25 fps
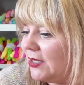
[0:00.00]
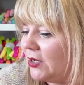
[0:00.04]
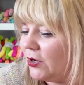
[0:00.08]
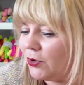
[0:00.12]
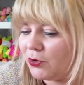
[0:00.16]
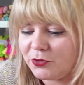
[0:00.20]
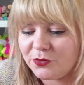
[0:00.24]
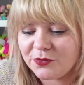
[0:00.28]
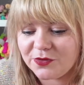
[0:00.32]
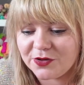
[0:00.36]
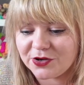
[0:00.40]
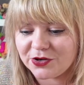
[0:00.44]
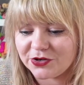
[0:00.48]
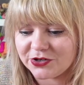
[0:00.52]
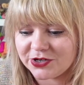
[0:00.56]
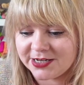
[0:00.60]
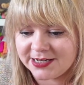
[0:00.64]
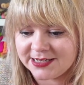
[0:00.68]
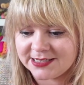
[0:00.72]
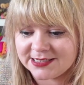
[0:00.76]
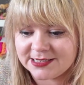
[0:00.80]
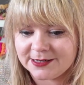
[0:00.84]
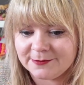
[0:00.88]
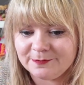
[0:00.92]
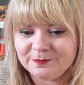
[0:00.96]
All the
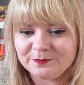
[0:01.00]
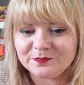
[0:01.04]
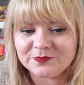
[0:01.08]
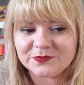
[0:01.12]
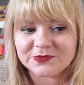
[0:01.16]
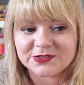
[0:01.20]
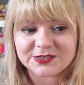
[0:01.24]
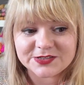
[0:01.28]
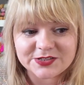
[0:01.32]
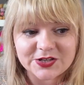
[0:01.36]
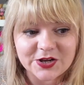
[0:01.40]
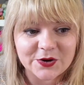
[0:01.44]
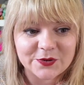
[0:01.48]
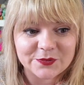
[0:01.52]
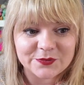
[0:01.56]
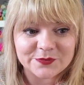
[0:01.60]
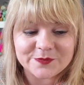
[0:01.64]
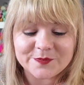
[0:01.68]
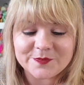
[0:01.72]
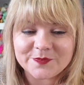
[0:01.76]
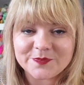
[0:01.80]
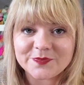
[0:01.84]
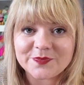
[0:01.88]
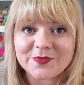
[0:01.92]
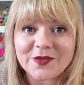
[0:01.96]
goodies. So,
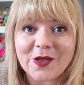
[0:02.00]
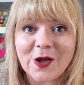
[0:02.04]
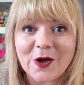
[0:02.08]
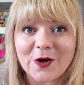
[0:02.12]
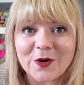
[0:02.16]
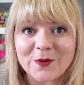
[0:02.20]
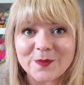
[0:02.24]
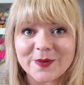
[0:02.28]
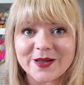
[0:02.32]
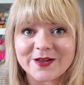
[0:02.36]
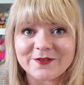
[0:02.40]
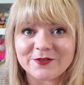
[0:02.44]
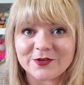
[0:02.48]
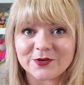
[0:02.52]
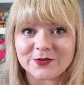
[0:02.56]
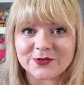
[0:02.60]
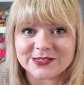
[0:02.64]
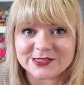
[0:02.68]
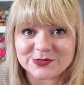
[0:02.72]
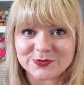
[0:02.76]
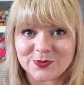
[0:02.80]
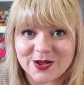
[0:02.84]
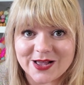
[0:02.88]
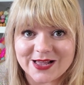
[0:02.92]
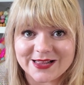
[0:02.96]
hope everyone
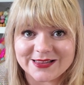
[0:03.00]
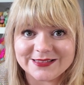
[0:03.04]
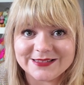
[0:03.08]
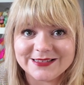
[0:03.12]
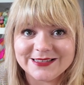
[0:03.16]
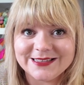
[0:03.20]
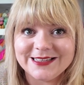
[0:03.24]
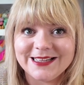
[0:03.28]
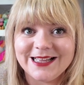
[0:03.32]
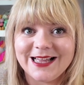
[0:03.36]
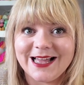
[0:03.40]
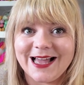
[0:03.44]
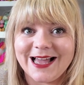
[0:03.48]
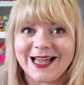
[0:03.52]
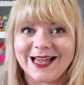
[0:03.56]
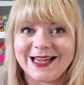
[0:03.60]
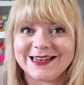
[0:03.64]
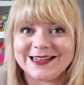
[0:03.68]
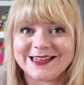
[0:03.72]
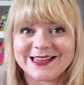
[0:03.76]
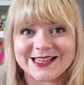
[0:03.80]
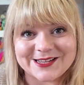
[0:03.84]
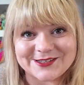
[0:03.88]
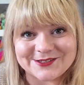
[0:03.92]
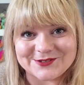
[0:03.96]
is well,
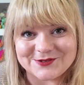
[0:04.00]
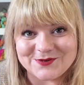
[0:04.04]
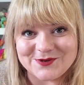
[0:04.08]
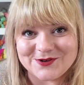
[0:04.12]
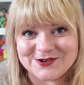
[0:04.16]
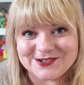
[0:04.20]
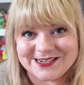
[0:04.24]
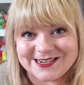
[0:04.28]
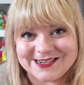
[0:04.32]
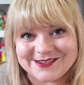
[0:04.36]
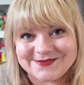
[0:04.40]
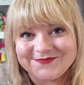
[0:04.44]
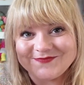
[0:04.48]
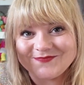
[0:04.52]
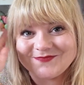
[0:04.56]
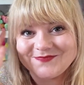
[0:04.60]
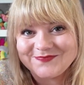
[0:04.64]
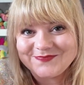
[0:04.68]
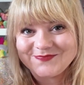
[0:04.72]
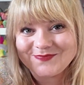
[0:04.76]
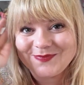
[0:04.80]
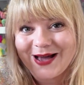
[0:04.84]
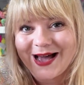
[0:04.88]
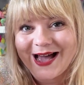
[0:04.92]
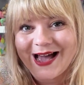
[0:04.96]
and thanks for watching.
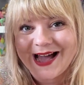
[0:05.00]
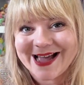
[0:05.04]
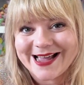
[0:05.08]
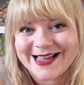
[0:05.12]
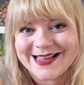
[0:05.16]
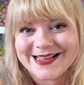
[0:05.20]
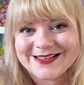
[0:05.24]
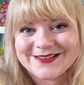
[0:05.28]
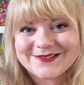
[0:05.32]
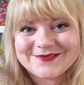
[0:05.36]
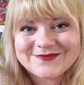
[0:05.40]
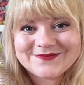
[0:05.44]
Bye!